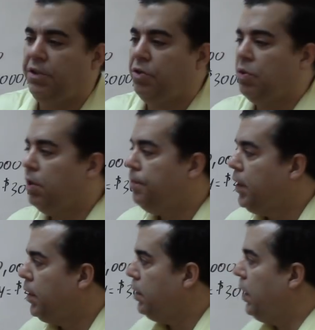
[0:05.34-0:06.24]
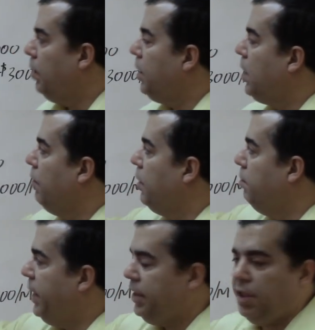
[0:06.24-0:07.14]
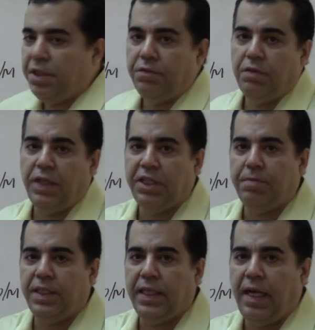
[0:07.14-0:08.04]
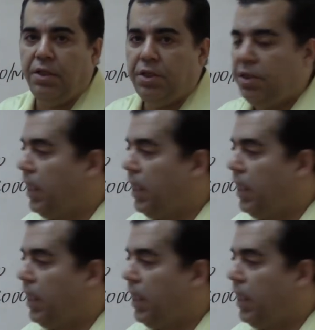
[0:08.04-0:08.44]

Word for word: School. Today I'm going to cover the basics of investment analysis.